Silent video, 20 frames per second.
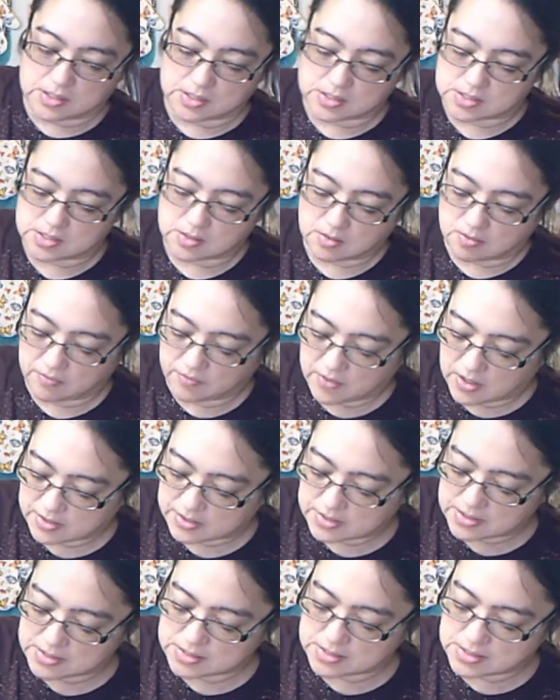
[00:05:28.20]
so I've got
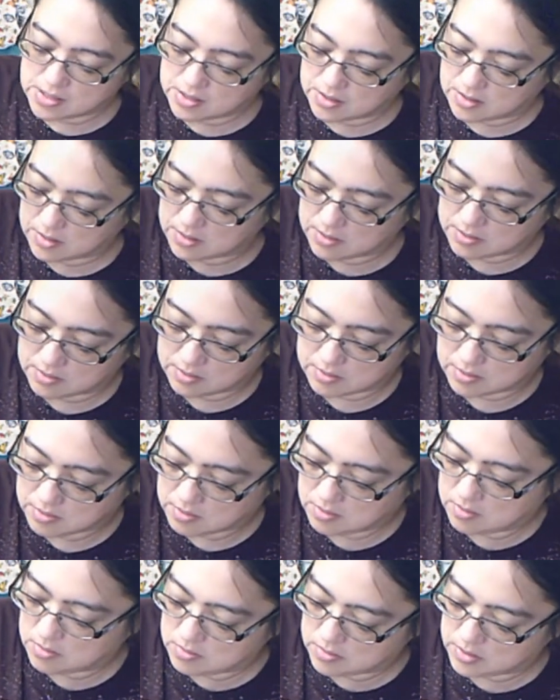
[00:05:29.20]
this
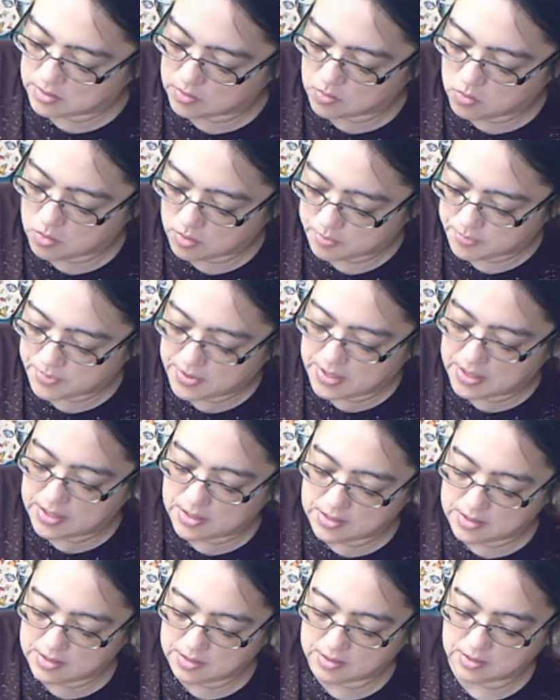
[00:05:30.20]
all incorporated.
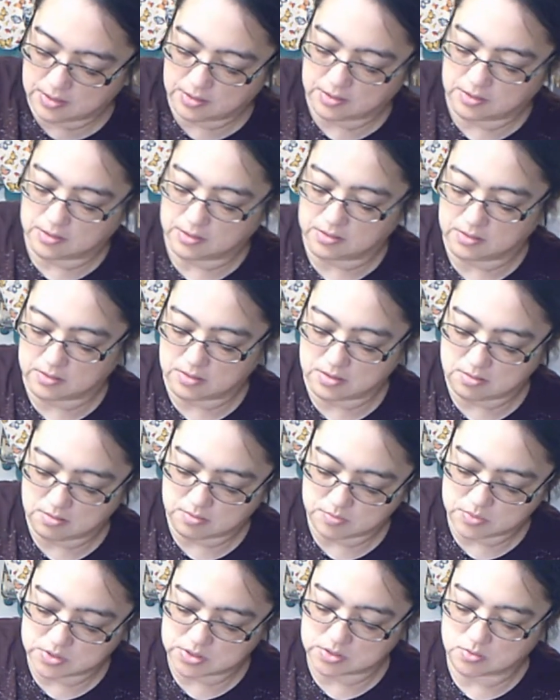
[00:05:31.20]
Now I
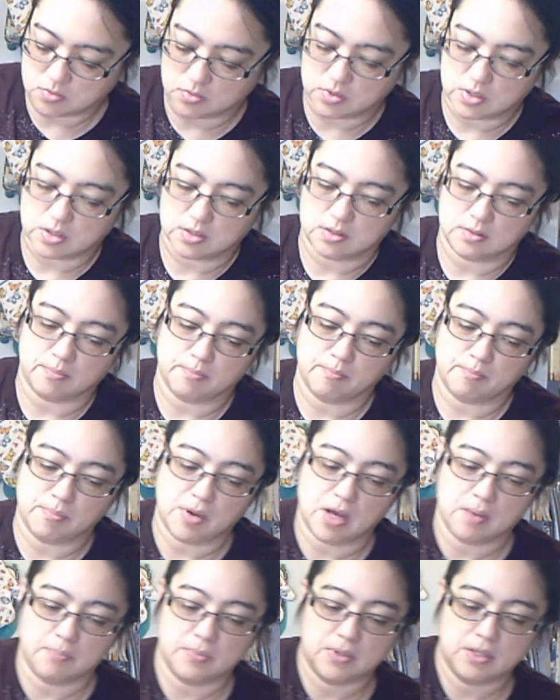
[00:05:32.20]
just want to
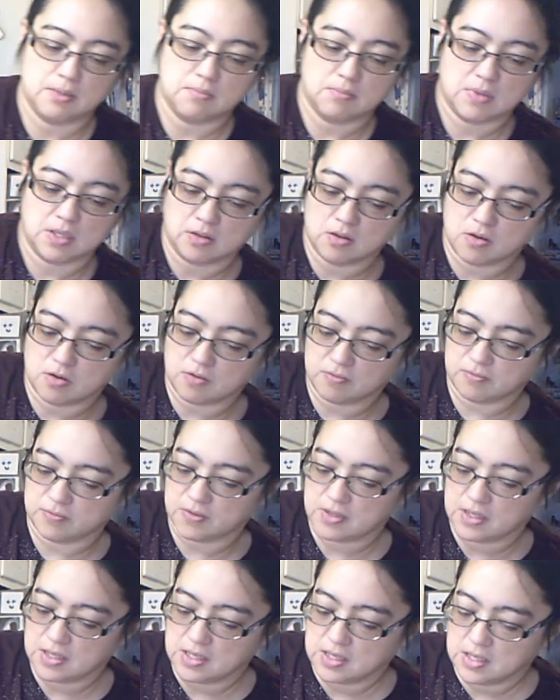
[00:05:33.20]
pop it in my loaf.
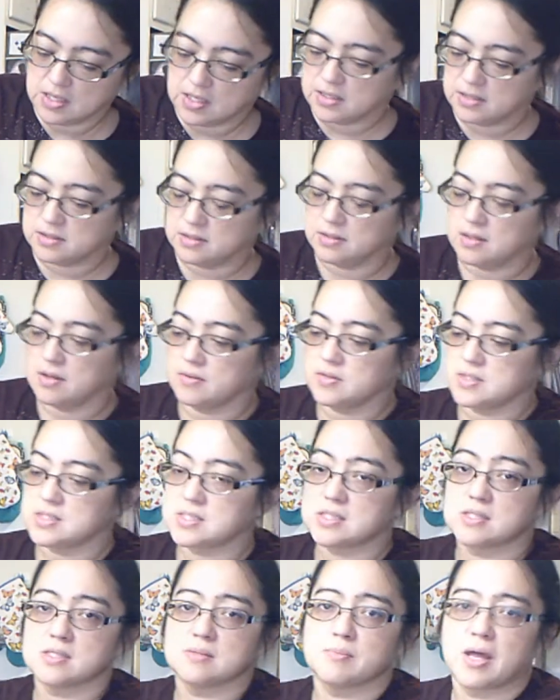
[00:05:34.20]
Now this is
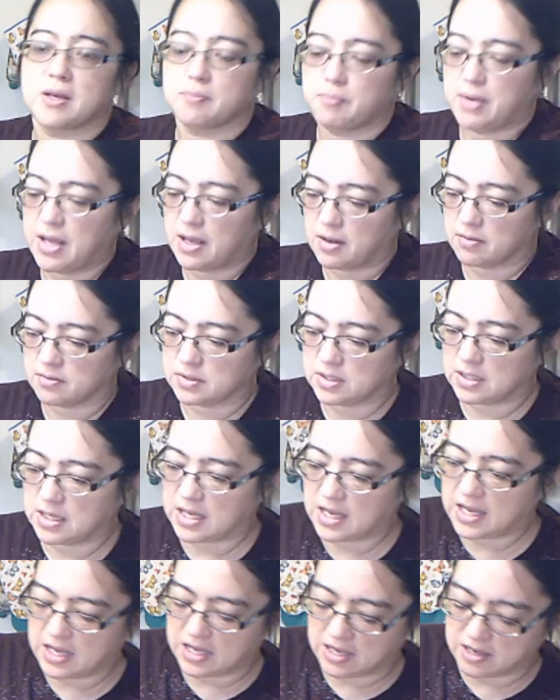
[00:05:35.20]
about 1.5
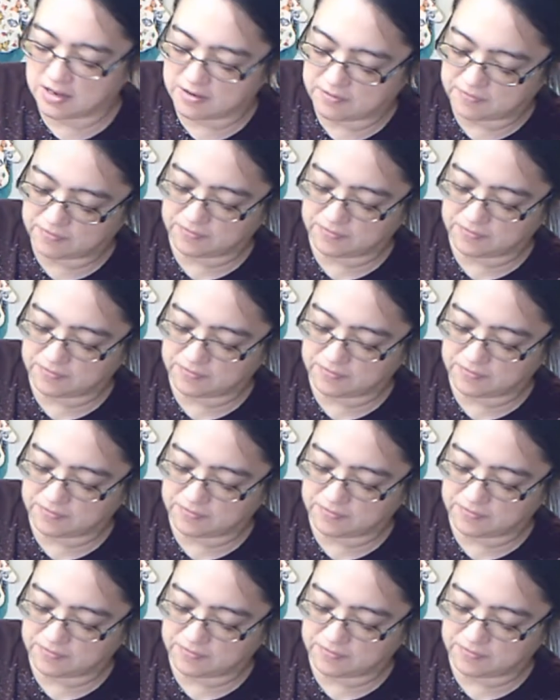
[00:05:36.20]
pounds.